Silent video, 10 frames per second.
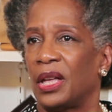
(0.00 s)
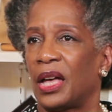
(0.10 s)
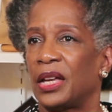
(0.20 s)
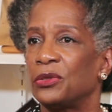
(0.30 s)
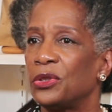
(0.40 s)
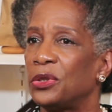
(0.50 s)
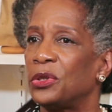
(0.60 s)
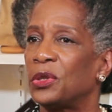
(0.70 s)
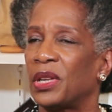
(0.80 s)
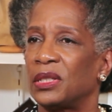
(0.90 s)
I
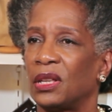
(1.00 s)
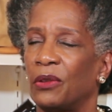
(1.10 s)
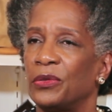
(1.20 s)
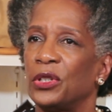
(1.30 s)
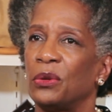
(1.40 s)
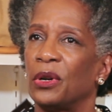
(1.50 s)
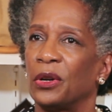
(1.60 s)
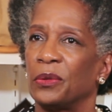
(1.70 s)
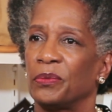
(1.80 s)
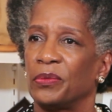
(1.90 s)
introduced myself to
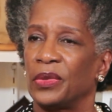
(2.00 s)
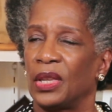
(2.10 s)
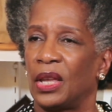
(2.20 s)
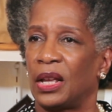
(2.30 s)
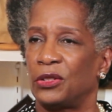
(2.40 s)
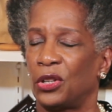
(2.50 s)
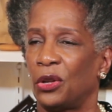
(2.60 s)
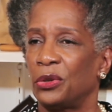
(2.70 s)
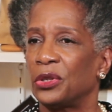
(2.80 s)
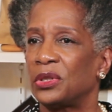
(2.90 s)
her and I
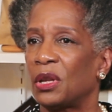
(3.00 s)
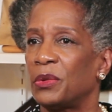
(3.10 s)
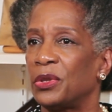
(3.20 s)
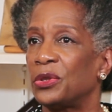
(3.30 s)
told her some of the